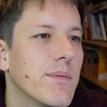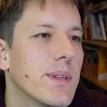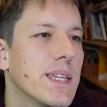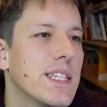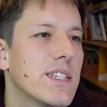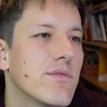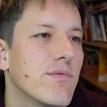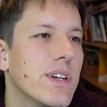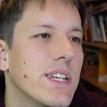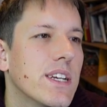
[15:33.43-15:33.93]

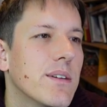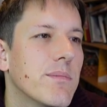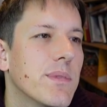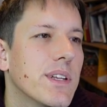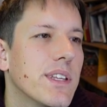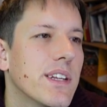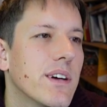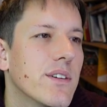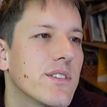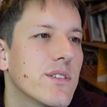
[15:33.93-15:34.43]
These are
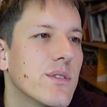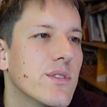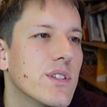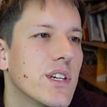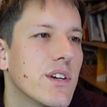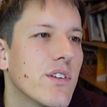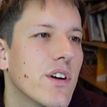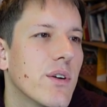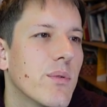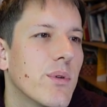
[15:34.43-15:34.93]
renumbered now, so
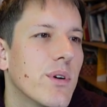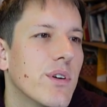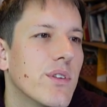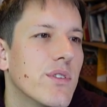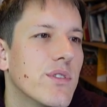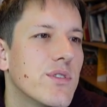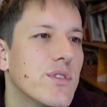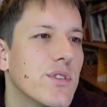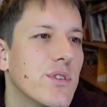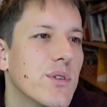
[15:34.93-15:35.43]
0,
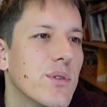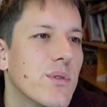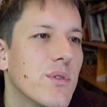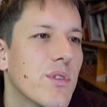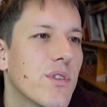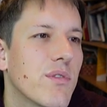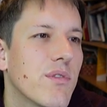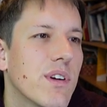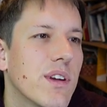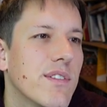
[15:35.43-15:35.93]
1, 2,
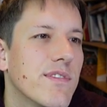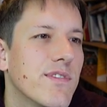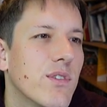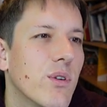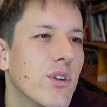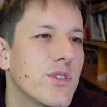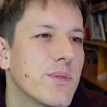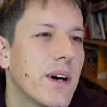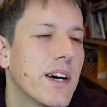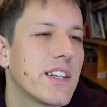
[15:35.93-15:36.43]
3,
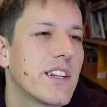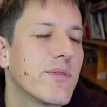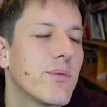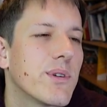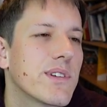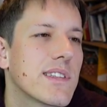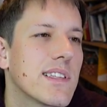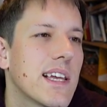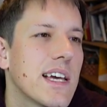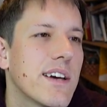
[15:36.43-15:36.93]
4. So out of
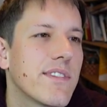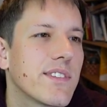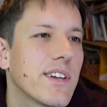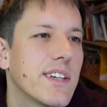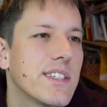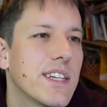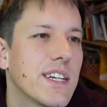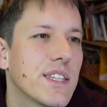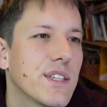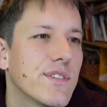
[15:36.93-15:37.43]
what's left,
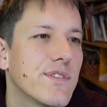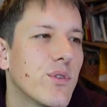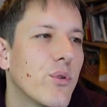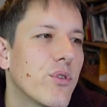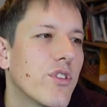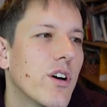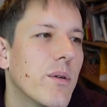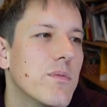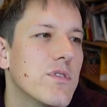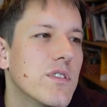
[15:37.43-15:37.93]
I take the
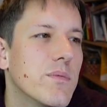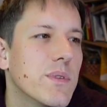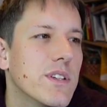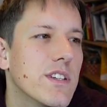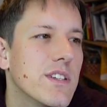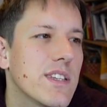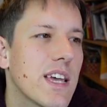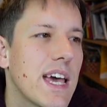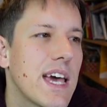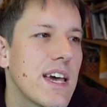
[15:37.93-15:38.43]
fourth option, which
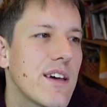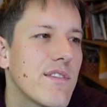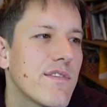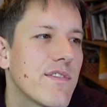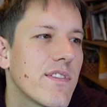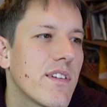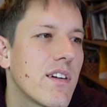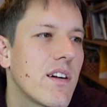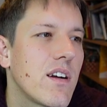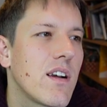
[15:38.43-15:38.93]
is
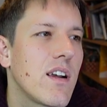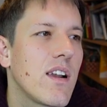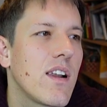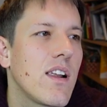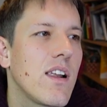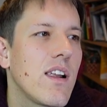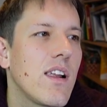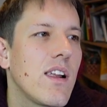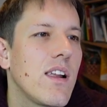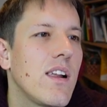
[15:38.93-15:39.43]
F,
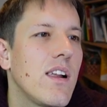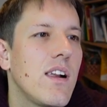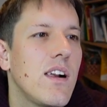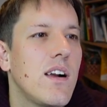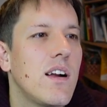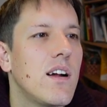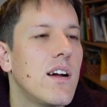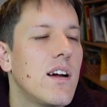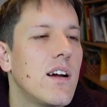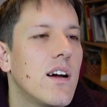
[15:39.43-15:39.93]

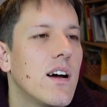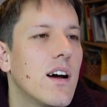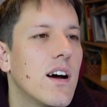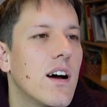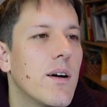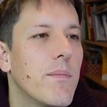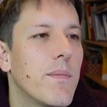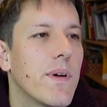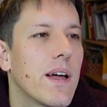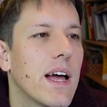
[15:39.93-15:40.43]

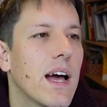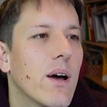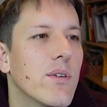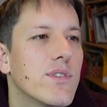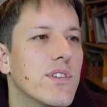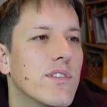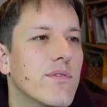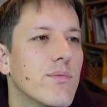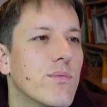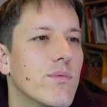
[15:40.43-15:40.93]

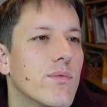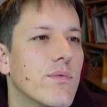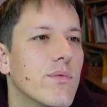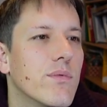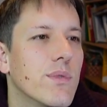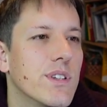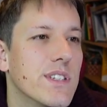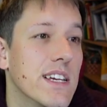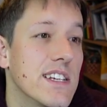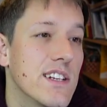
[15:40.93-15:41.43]
out of,
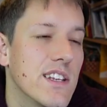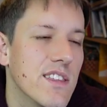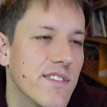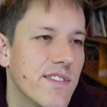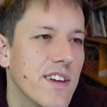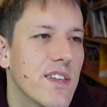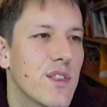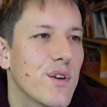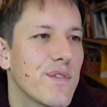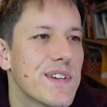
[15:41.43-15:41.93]
which is actually the
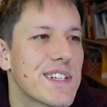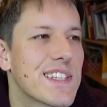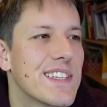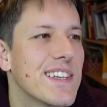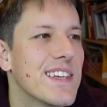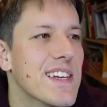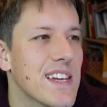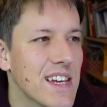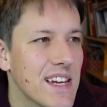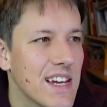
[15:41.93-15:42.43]
fifth,
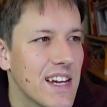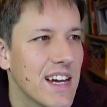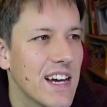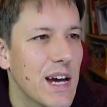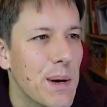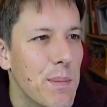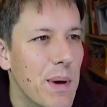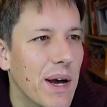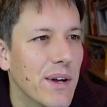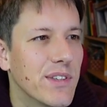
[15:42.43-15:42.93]
obviously,
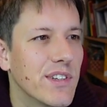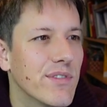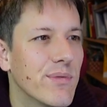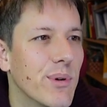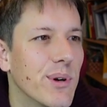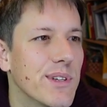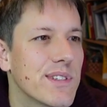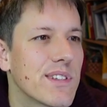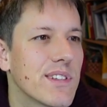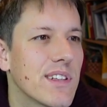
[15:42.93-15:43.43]
out of
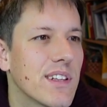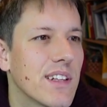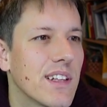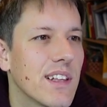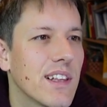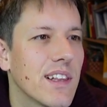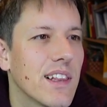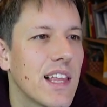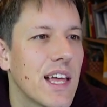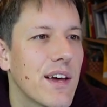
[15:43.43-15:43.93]
what's
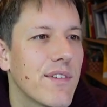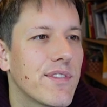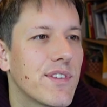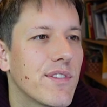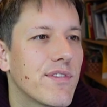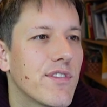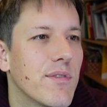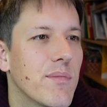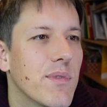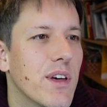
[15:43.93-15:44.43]

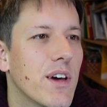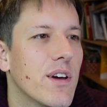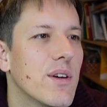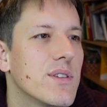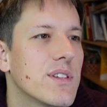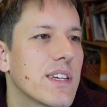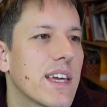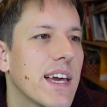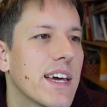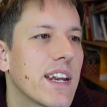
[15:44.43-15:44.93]
left from
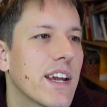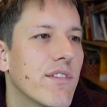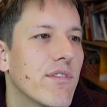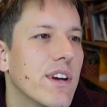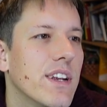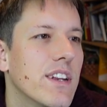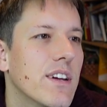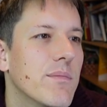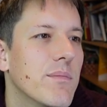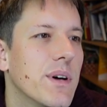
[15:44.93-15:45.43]
those, again, I
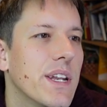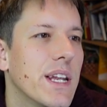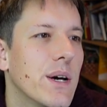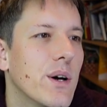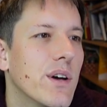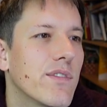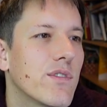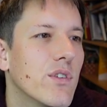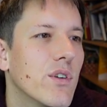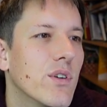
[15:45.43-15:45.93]
renumber, now
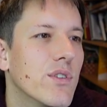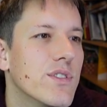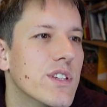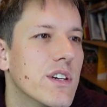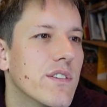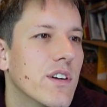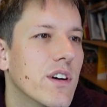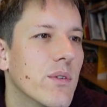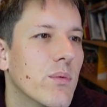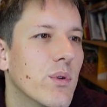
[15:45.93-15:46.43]
I've got
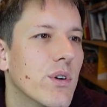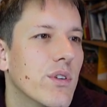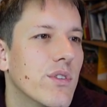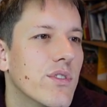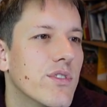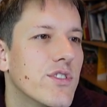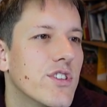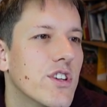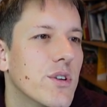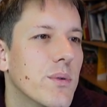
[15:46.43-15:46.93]
0,
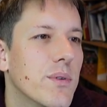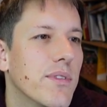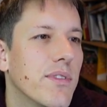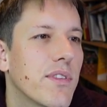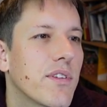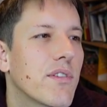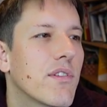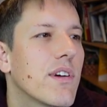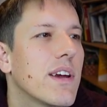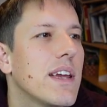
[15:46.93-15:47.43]
1, 2, and
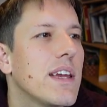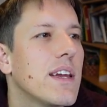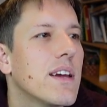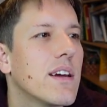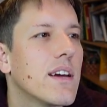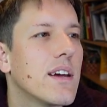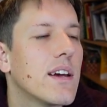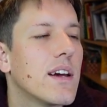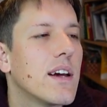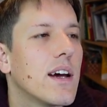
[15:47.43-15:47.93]
3,
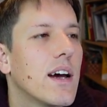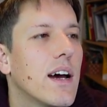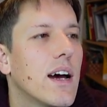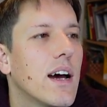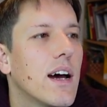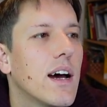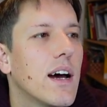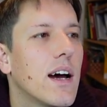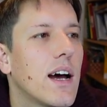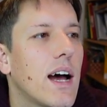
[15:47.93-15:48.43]

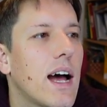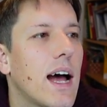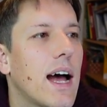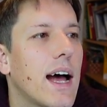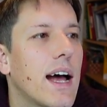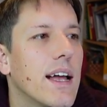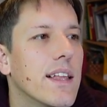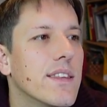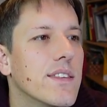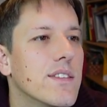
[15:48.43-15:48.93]

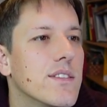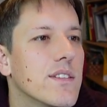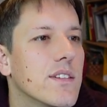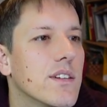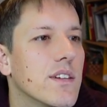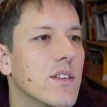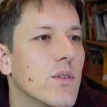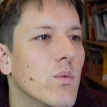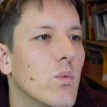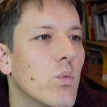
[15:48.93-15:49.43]

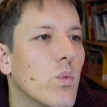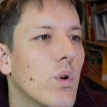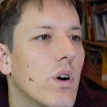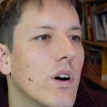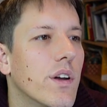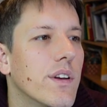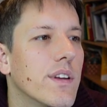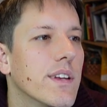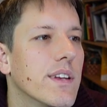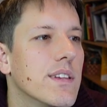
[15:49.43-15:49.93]
the
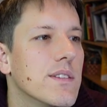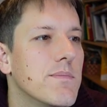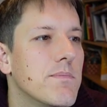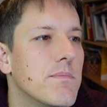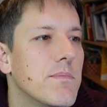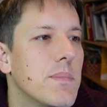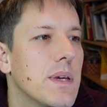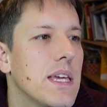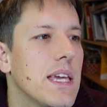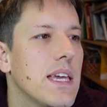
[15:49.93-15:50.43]
1 is
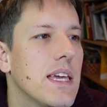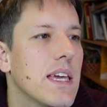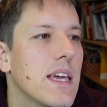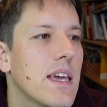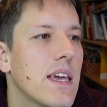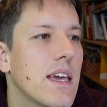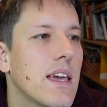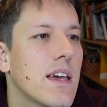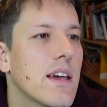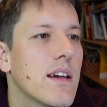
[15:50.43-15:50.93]
B
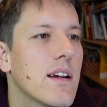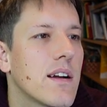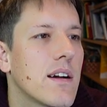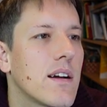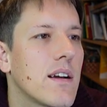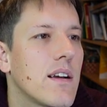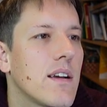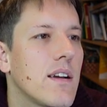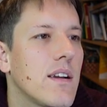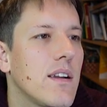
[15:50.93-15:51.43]
here,
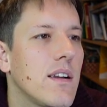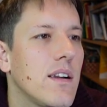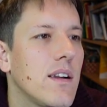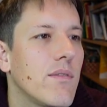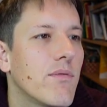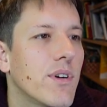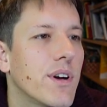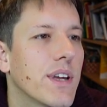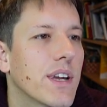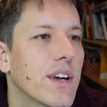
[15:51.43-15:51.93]
and
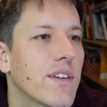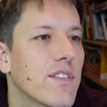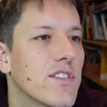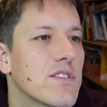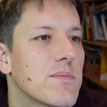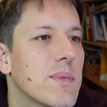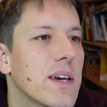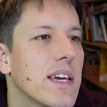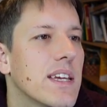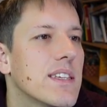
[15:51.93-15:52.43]
I'm running out of
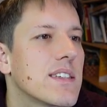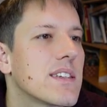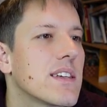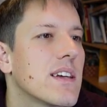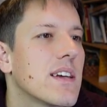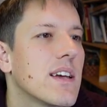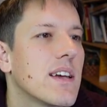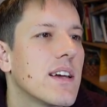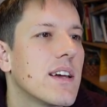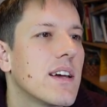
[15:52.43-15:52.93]
space,
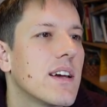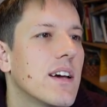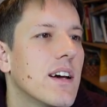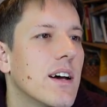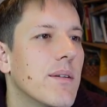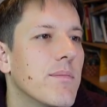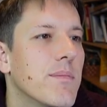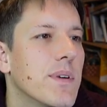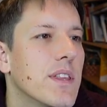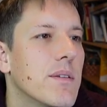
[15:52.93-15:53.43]

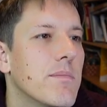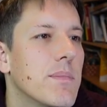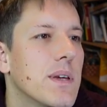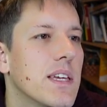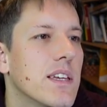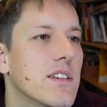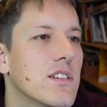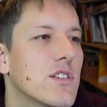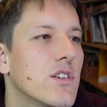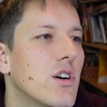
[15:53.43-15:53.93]
but the
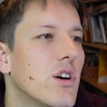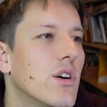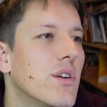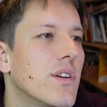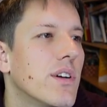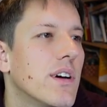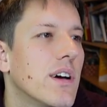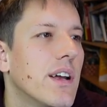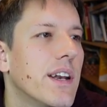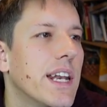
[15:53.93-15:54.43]
B is
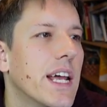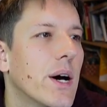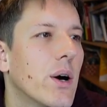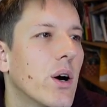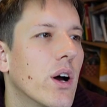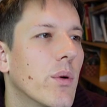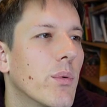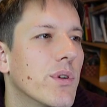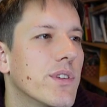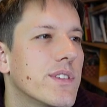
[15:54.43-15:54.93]
gone, and now
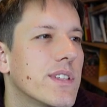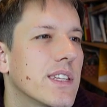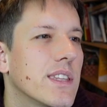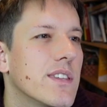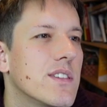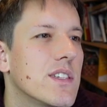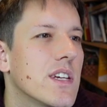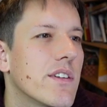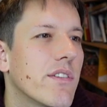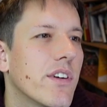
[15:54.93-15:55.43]
I want to take
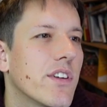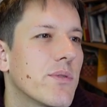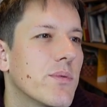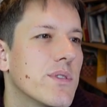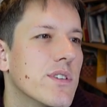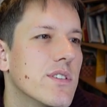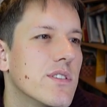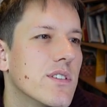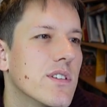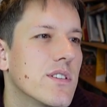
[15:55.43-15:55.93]
the 0th,
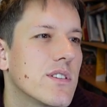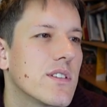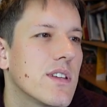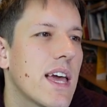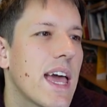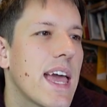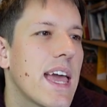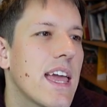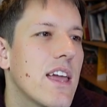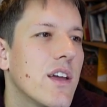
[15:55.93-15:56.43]
which is just
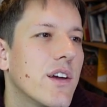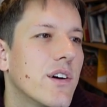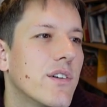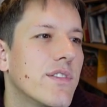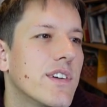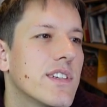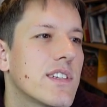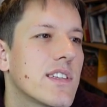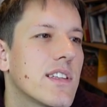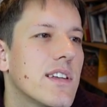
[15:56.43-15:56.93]
A,
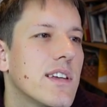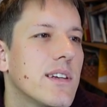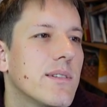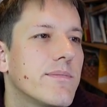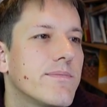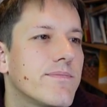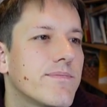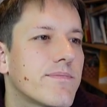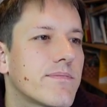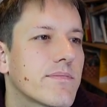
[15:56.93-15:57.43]
obviously,
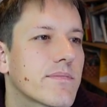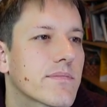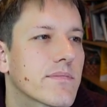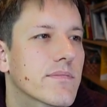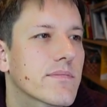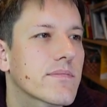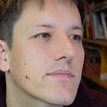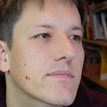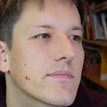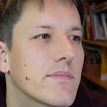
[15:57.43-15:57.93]

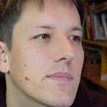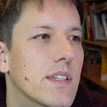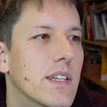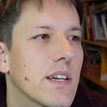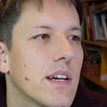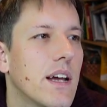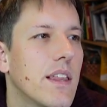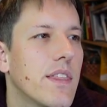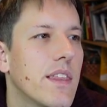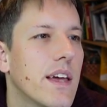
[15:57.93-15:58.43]

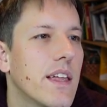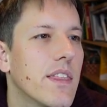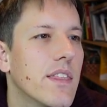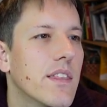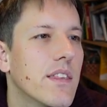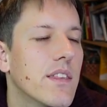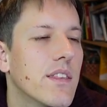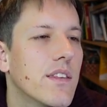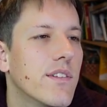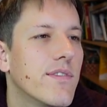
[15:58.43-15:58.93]
and
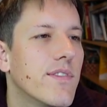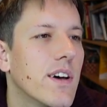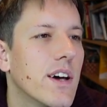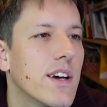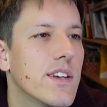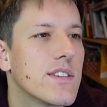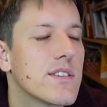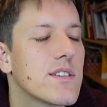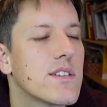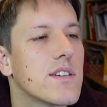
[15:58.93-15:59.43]
then the
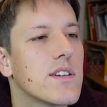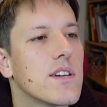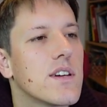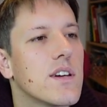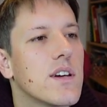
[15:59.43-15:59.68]
first,